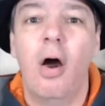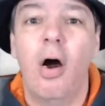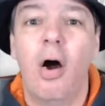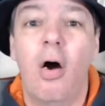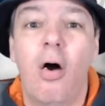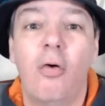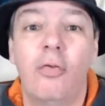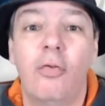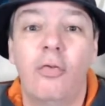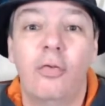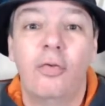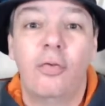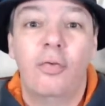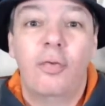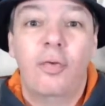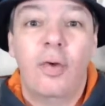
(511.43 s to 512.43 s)
of
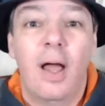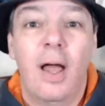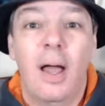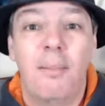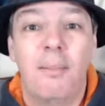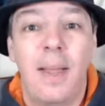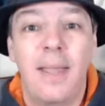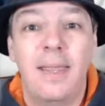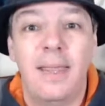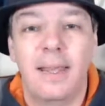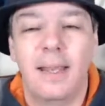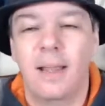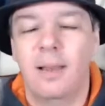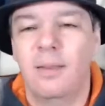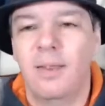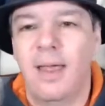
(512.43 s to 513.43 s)

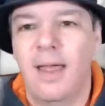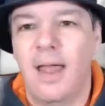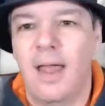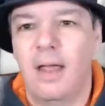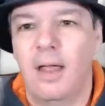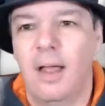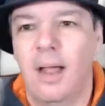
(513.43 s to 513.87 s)
making their